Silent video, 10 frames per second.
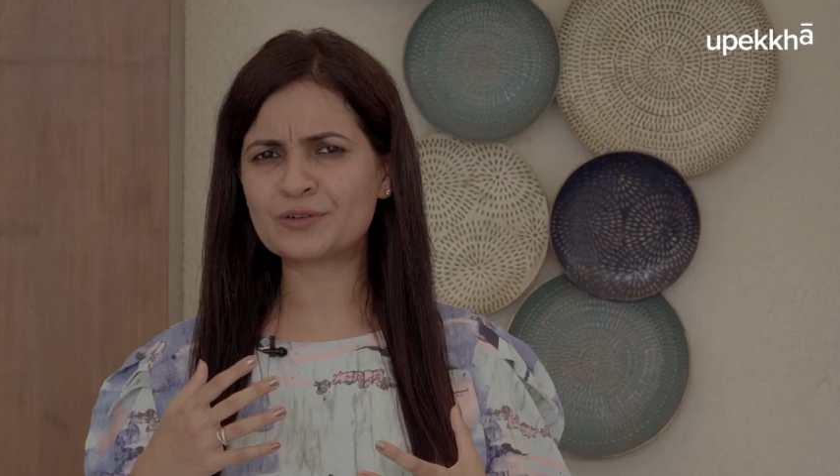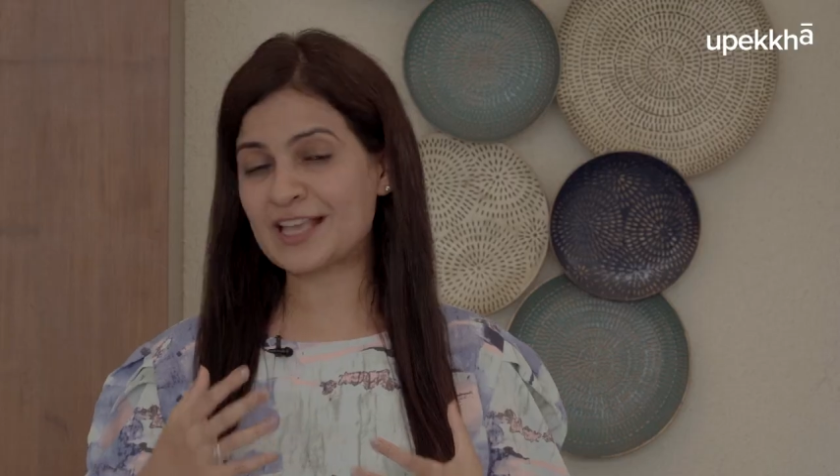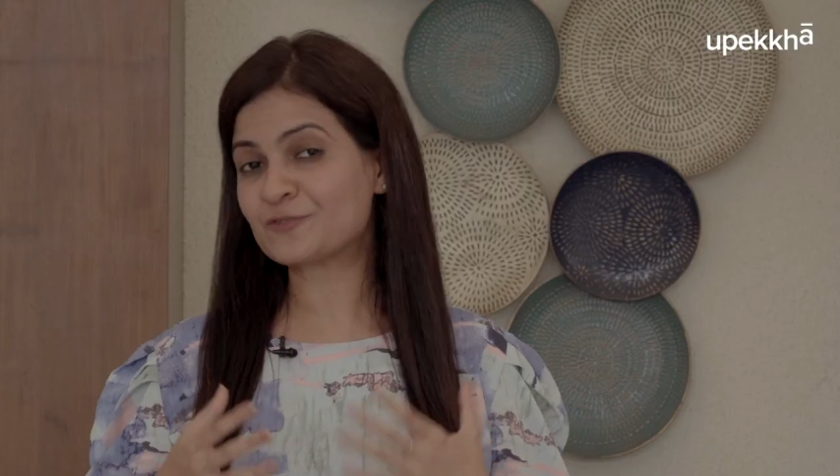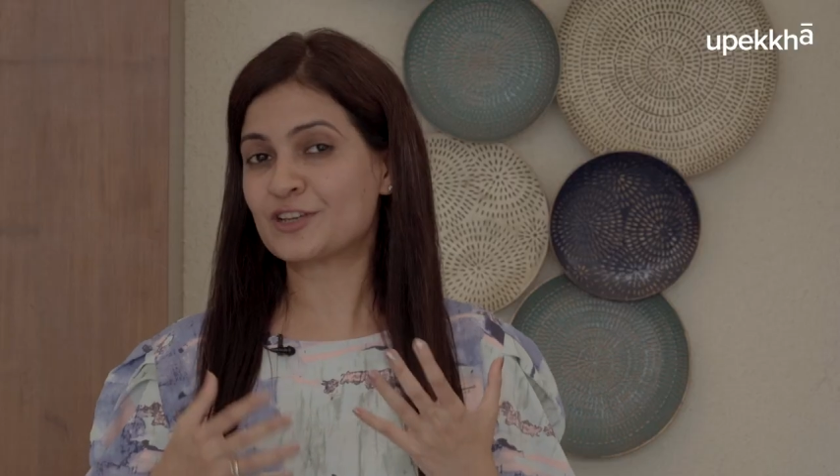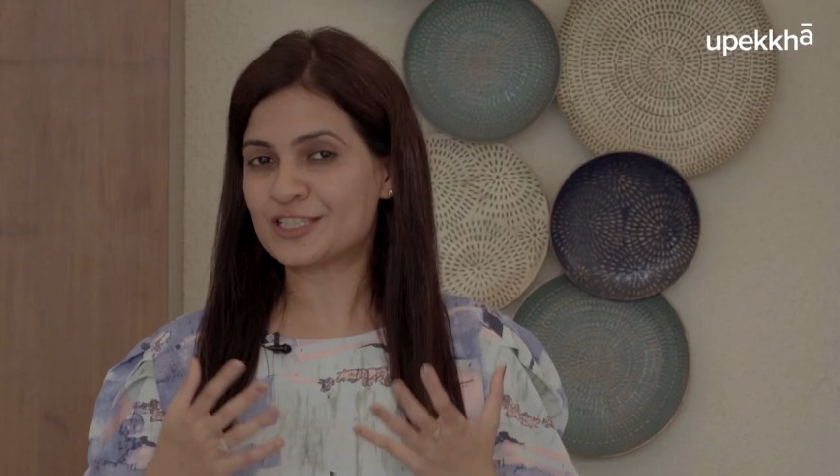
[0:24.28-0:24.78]

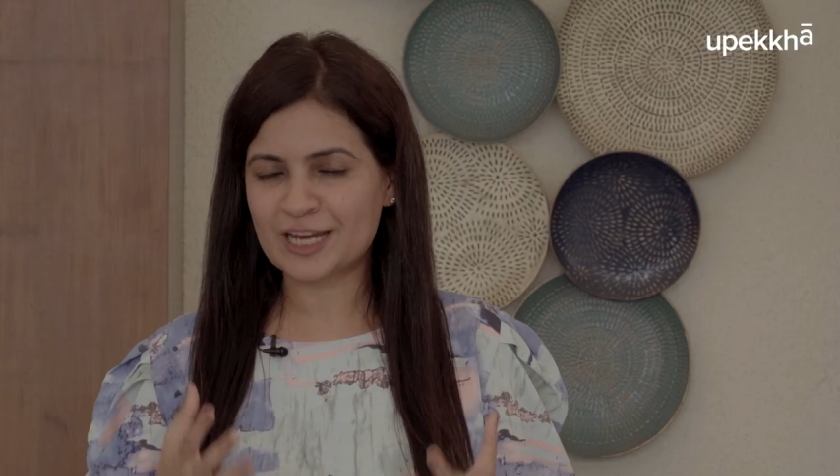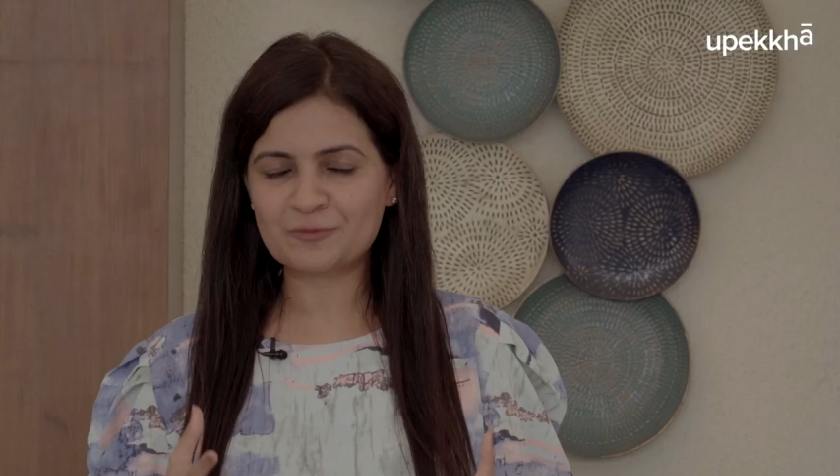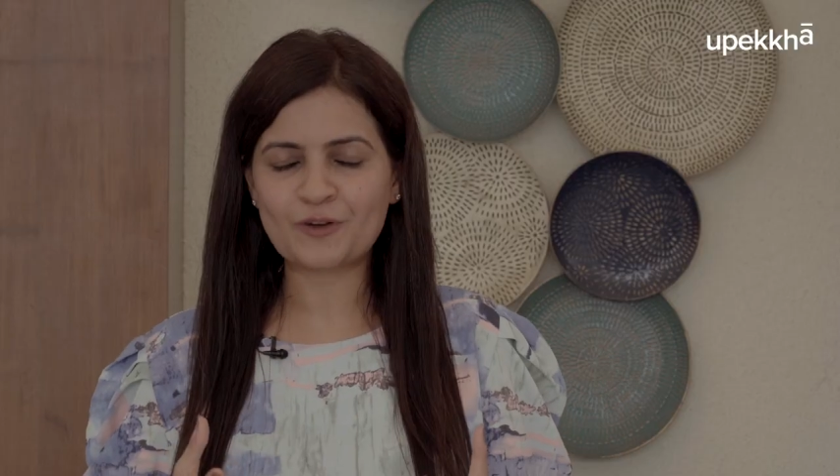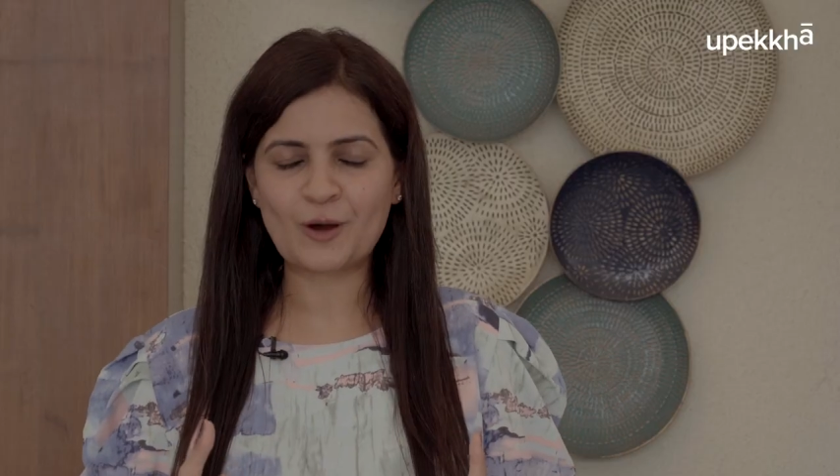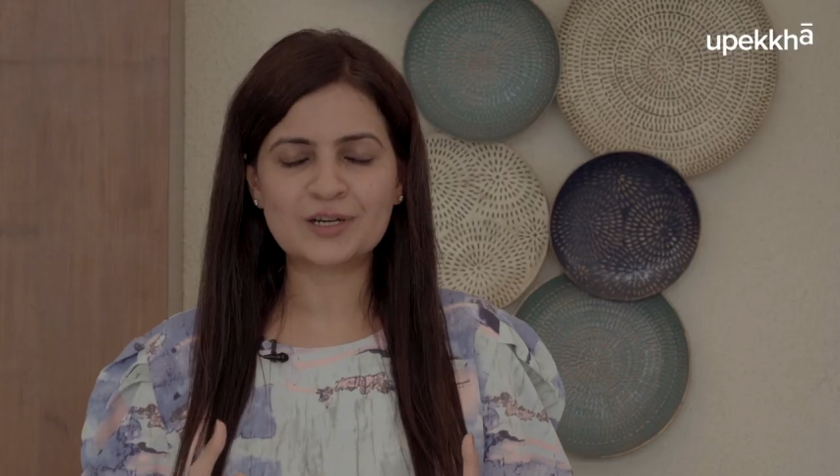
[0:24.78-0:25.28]
As
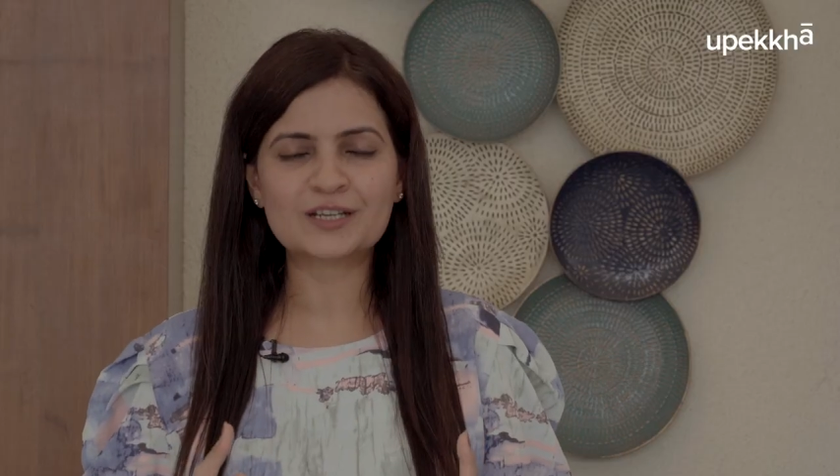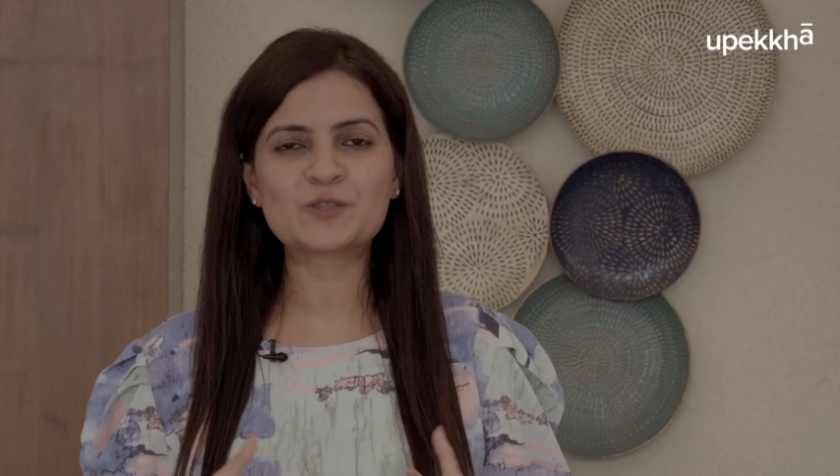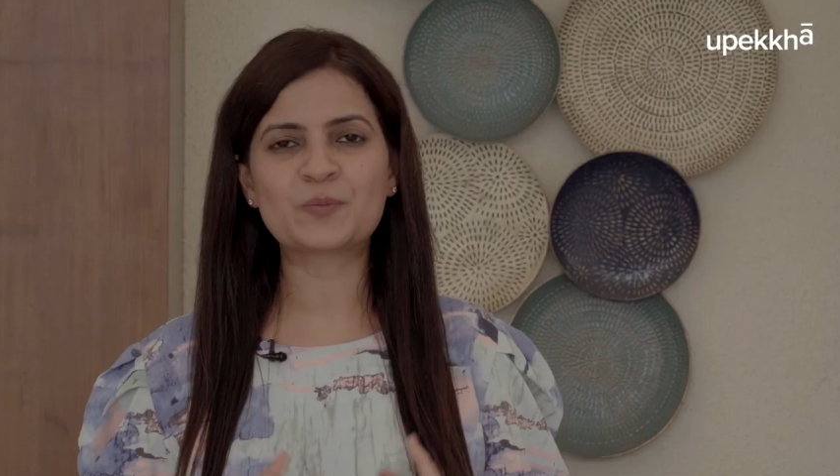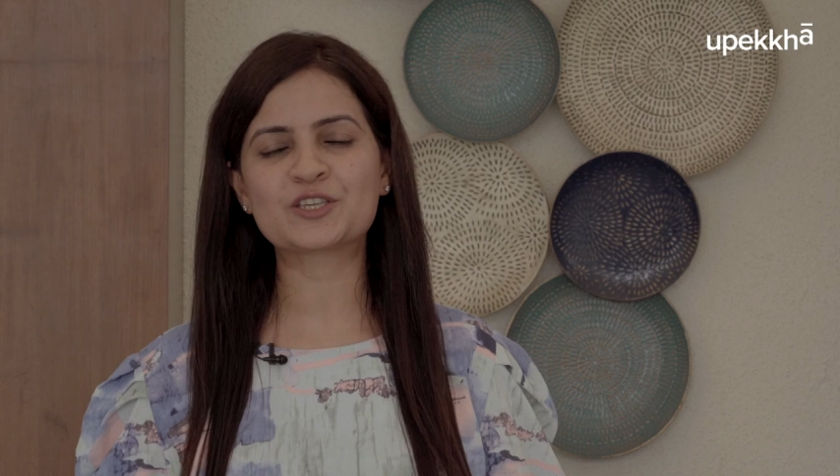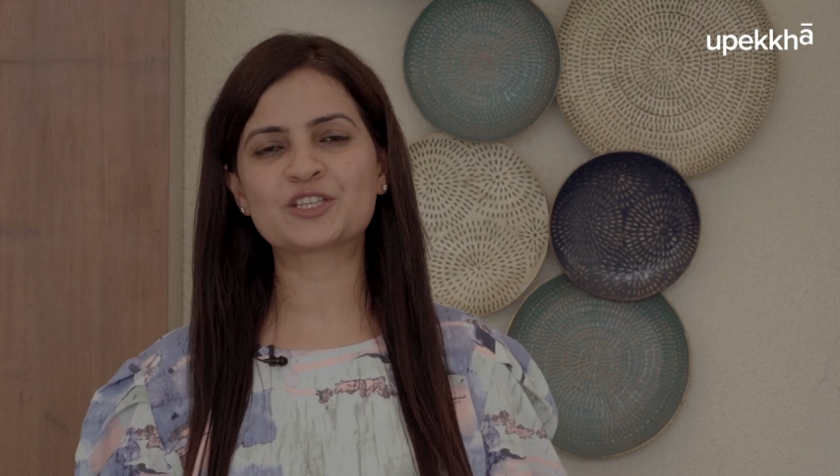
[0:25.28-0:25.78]
first-time
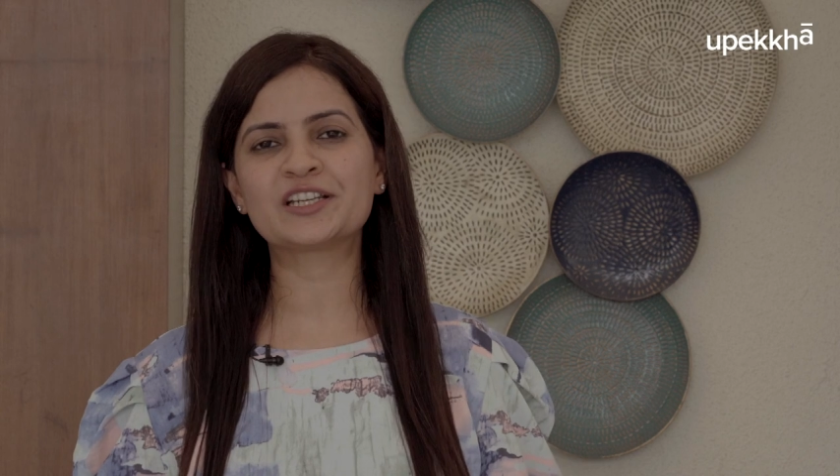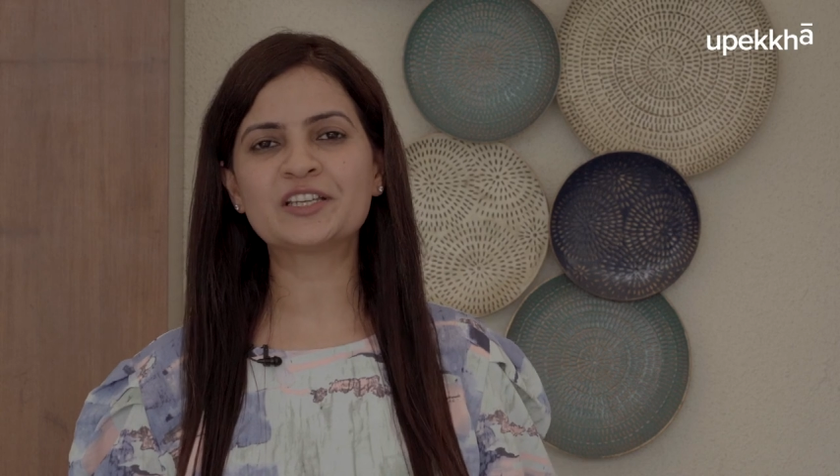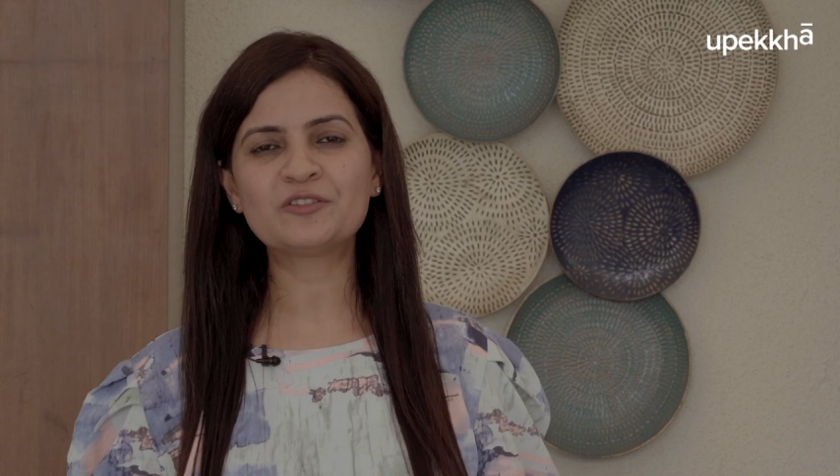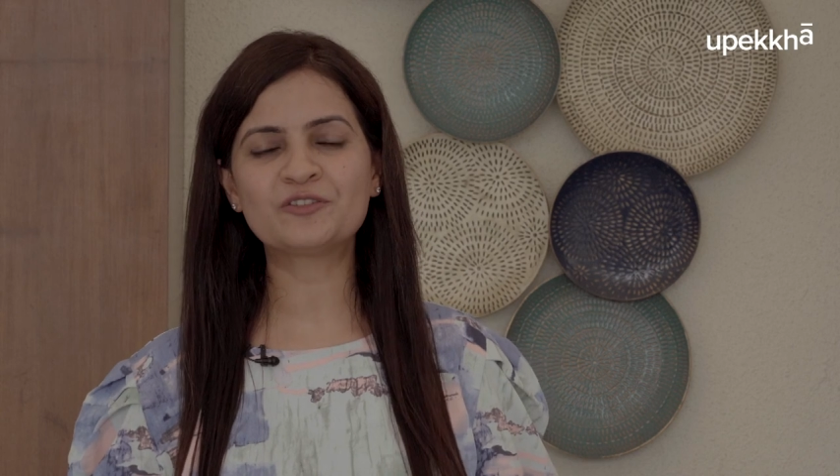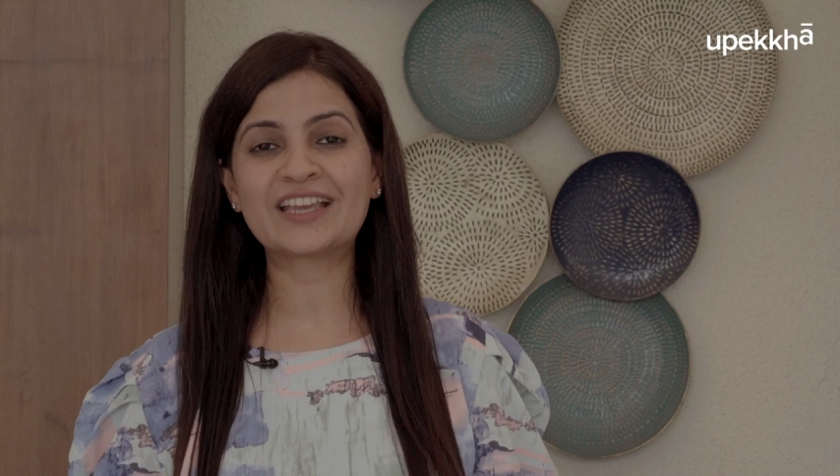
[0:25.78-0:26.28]
founders especially,